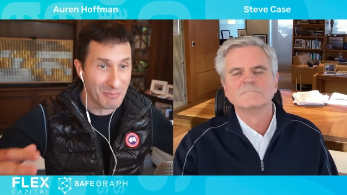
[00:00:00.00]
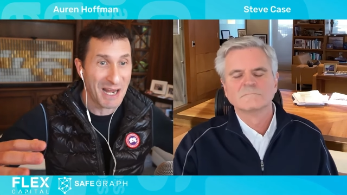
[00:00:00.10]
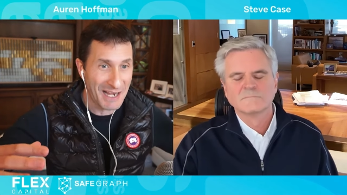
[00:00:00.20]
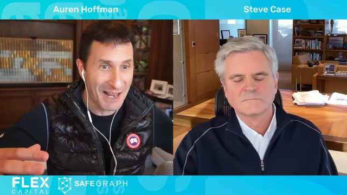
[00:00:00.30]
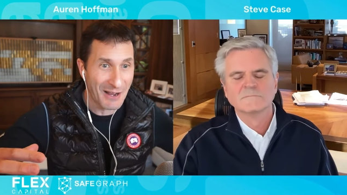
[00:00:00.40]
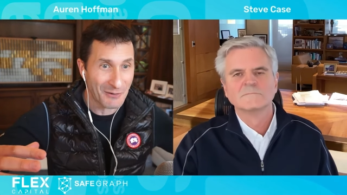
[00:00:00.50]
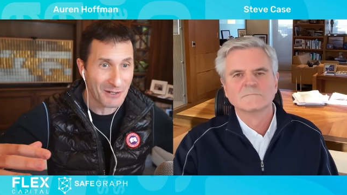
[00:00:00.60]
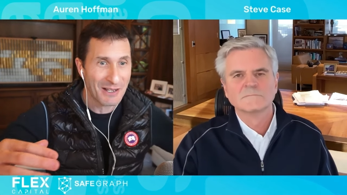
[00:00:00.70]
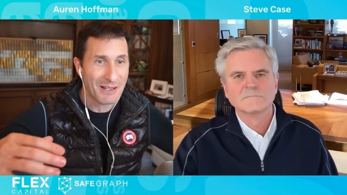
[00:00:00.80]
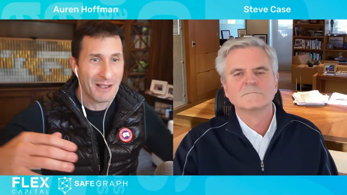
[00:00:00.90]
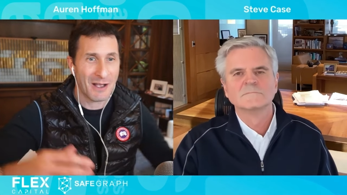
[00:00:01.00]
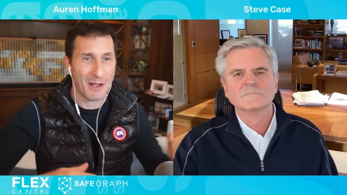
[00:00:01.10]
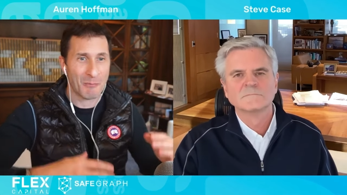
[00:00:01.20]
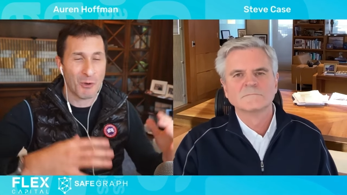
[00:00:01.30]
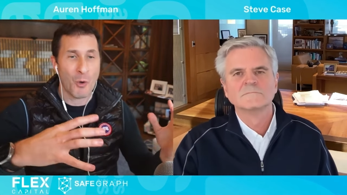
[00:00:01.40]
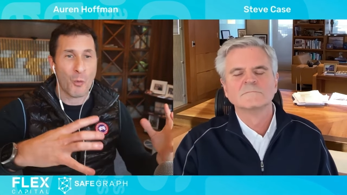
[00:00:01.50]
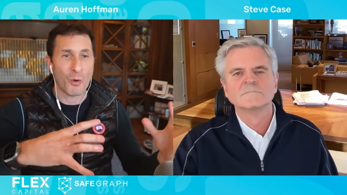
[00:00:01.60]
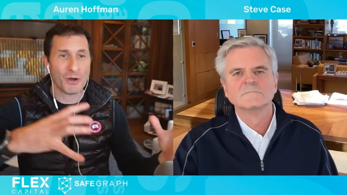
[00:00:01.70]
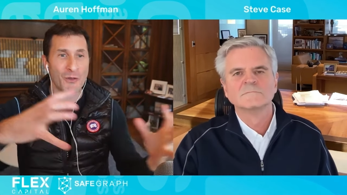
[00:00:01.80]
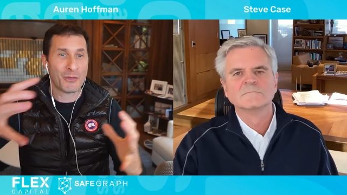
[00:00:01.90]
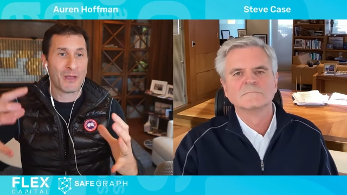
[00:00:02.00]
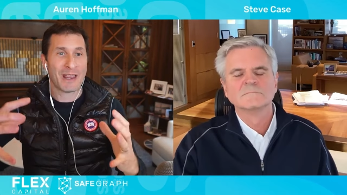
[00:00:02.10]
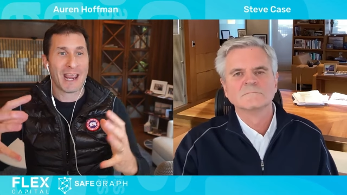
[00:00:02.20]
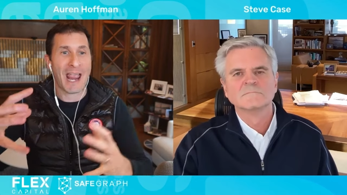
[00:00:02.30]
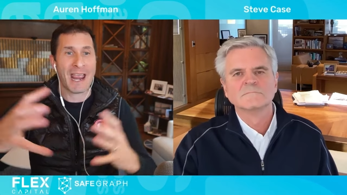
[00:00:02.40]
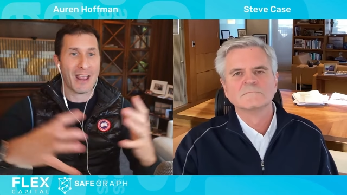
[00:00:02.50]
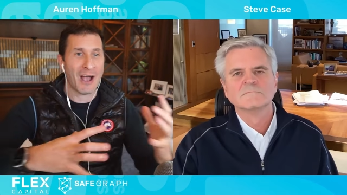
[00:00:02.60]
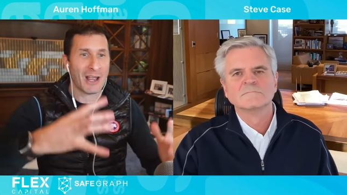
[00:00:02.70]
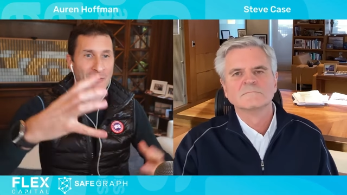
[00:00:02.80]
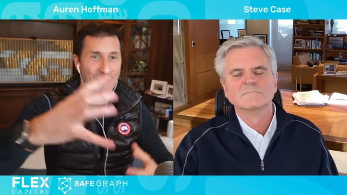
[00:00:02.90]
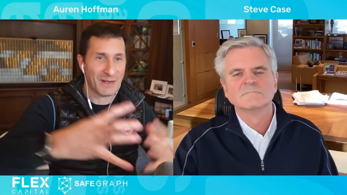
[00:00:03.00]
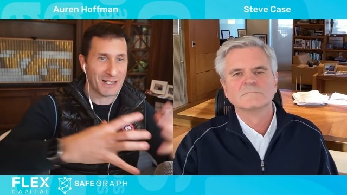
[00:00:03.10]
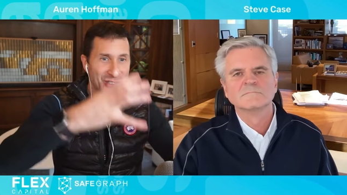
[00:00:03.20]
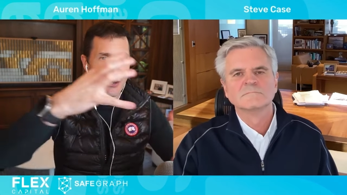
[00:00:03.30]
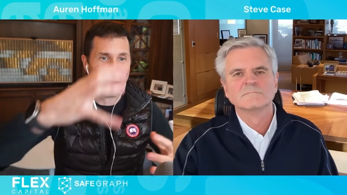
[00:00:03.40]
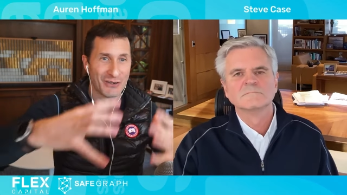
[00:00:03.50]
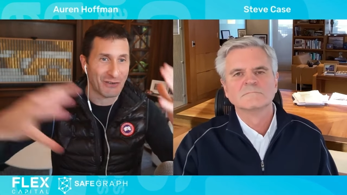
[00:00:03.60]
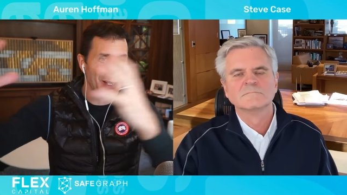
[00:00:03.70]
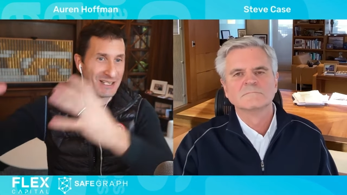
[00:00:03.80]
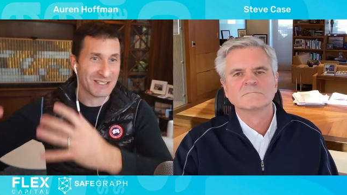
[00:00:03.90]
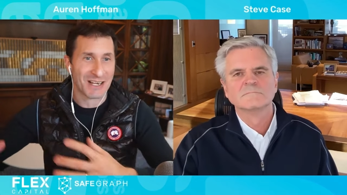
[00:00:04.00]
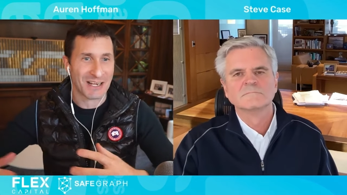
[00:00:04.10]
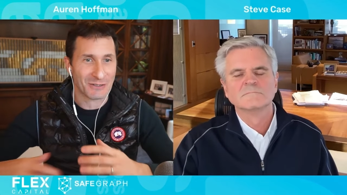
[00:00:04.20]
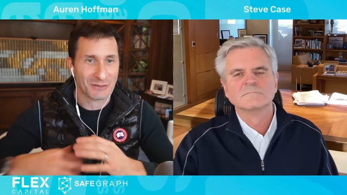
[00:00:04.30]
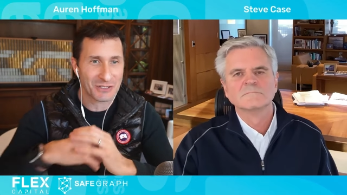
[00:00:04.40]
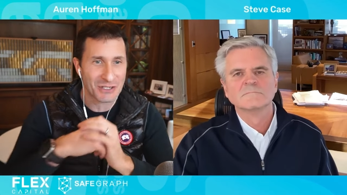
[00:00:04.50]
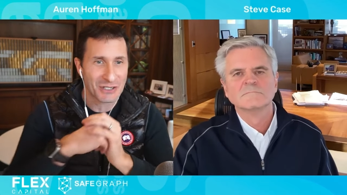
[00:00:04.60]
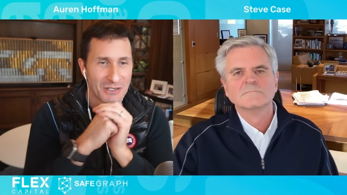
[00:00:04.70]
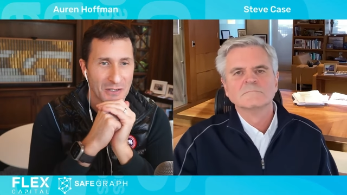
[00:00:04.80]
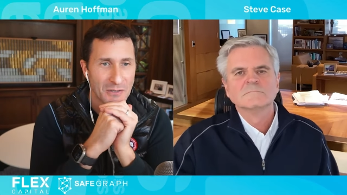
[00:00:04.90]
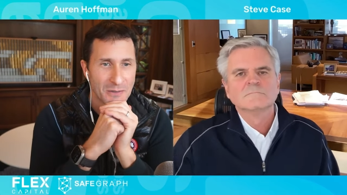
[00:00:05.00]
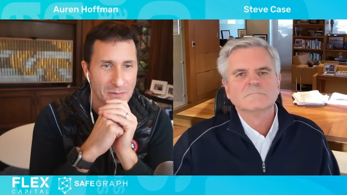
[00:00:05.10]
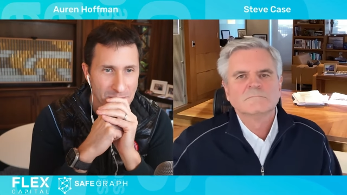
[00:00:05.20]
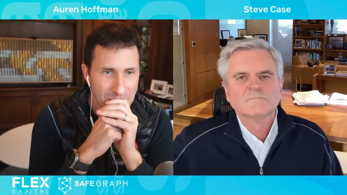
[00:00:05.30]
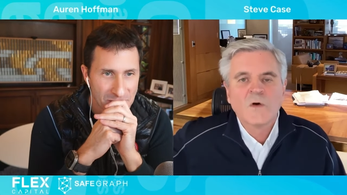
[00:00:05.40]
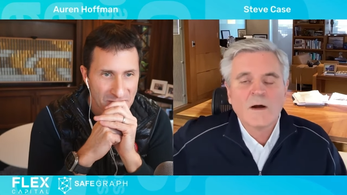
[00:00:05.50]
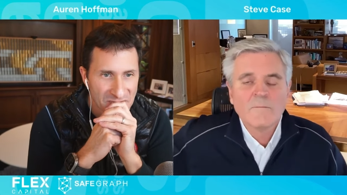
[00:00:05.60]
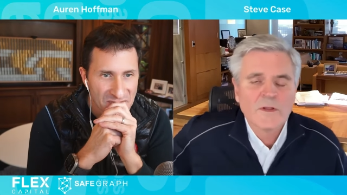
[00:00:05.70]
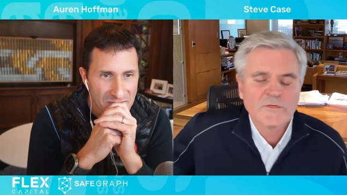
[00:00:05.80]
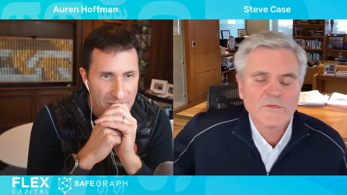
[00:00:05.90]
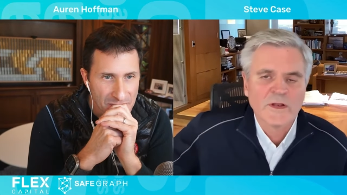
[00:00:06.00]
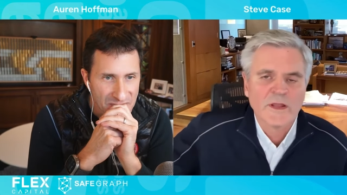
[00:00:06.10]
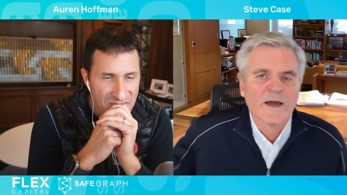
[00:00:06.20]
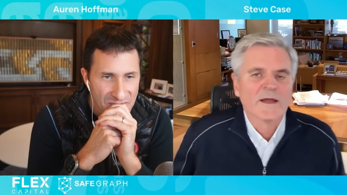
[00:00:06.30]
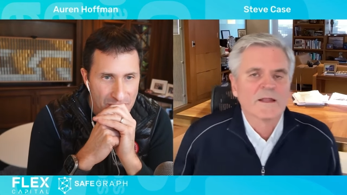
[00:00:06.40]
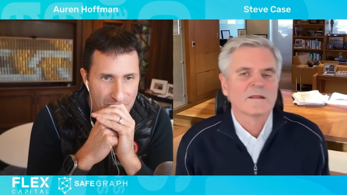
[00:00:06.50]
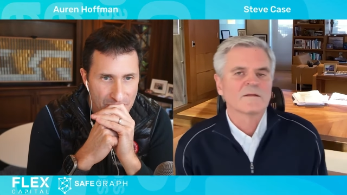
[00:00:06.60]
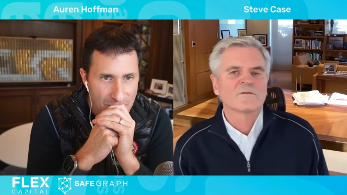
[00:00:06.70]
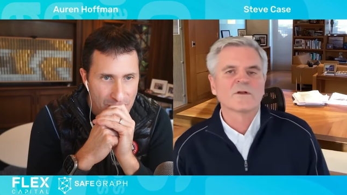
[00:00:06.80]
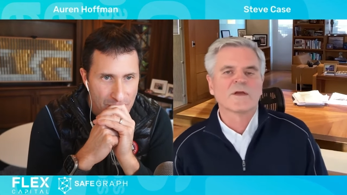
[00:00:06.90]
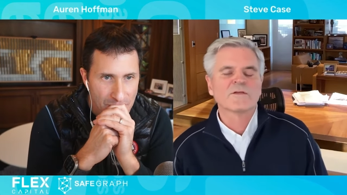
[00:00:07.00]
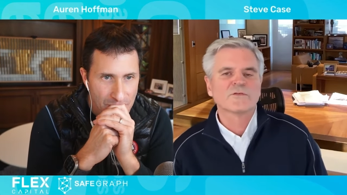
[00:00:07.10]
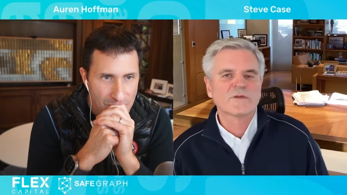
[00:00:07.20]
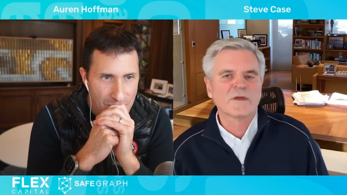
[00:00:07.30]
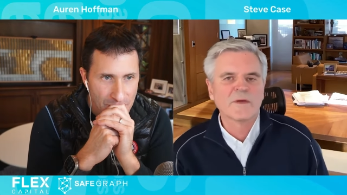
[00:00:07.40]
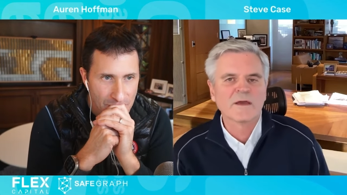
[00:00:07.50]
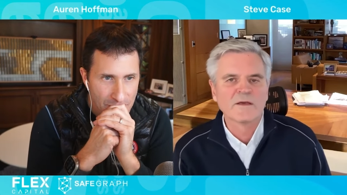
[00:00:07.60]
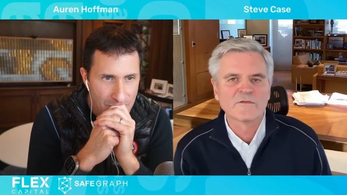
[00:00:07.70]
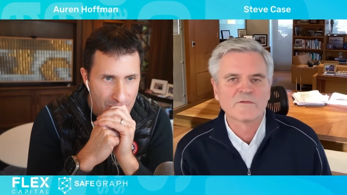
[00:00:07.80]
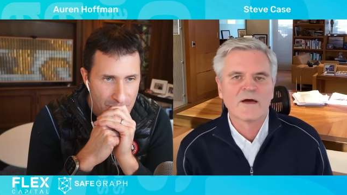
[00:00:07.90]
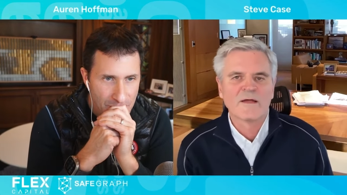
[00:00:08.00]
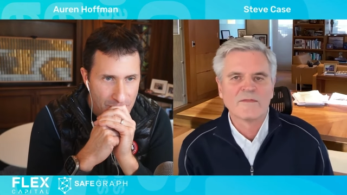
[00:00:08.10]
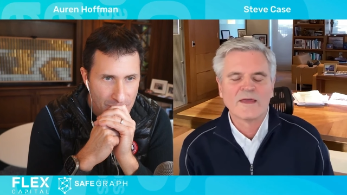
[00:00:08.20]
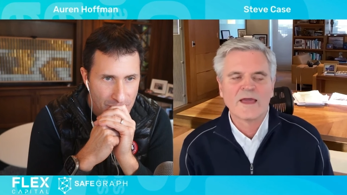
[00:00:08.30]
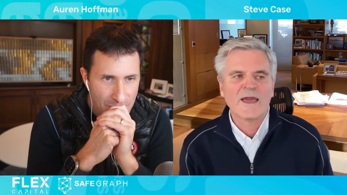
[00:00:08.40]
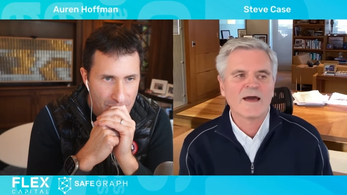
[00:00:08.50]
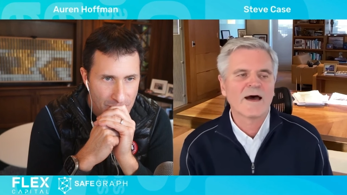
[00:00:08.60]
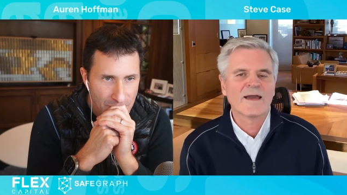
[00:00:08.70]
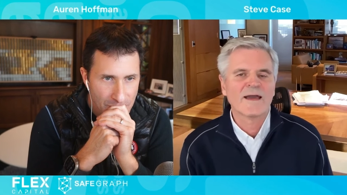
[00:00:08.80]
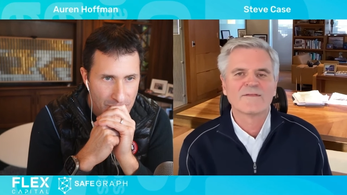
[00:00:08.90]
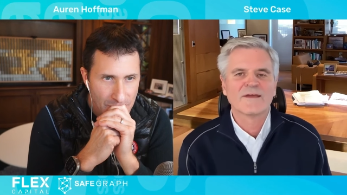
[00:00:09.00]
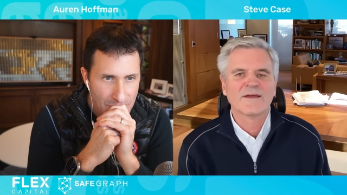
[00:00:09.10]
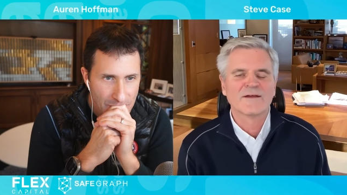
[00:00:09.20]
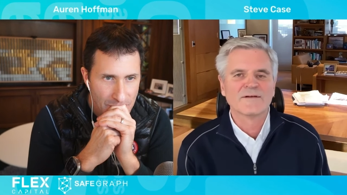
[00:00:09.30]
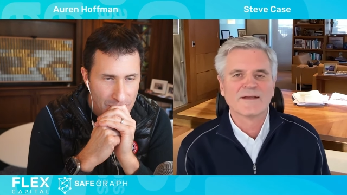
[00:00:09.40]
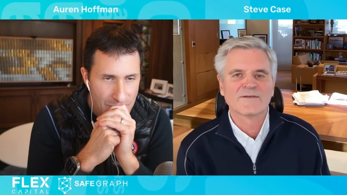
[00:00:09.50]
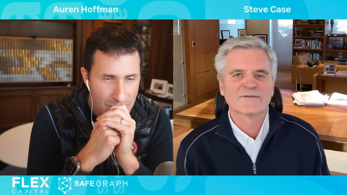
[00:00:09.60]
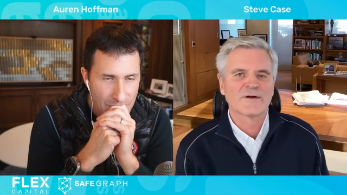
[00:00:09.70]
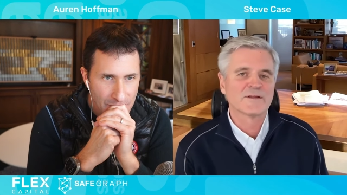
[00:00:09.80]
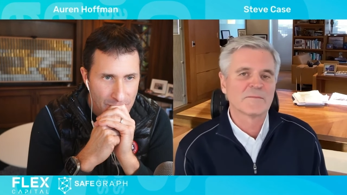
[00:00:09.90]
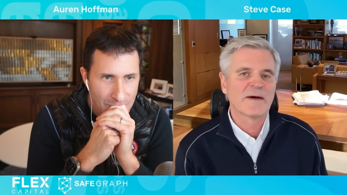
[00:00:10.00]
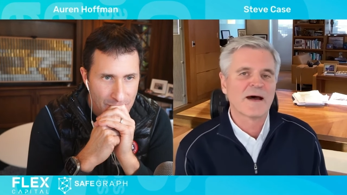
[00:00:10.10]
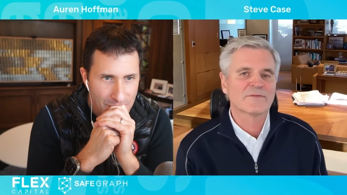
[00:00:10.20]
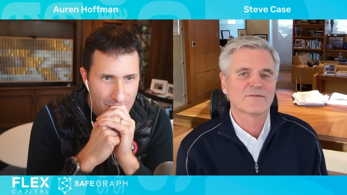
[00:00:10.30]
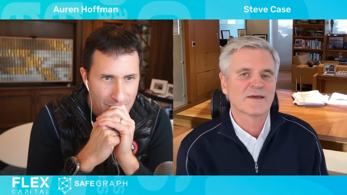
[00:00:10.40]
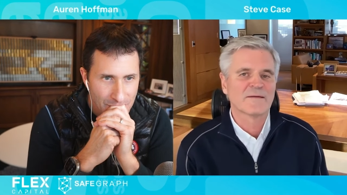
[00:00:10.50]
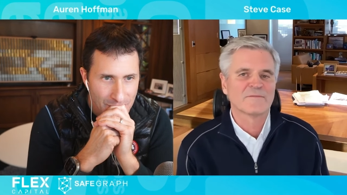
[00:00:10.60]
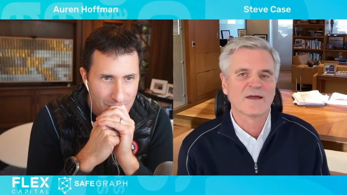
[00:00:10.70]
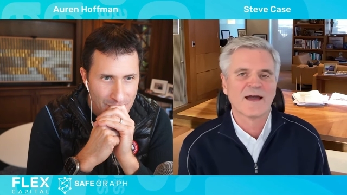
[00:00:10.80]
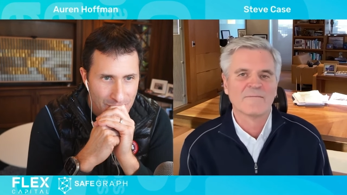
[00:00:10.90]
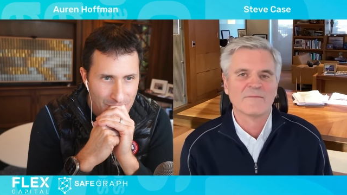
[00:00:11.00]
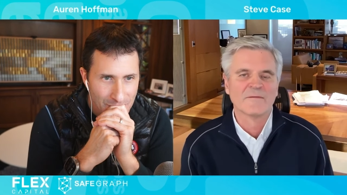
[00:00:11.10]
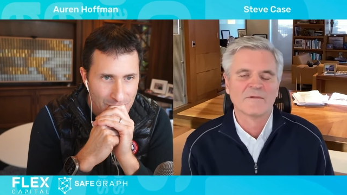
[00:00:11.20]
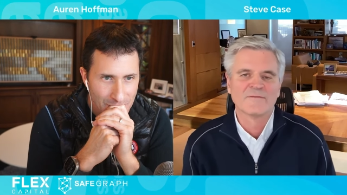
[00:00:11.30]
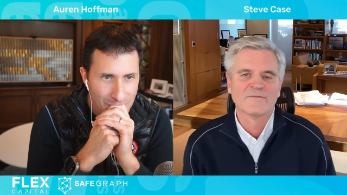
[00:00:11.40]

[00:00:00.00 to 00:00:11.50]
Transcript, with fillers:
Speaker 1: pan out. Um, where do you think AI fits on these cycles? Well, I'm
Speaker 2: bullish on AI. It's sort of interesting because uh, the AI and the internet started about the same time. They're both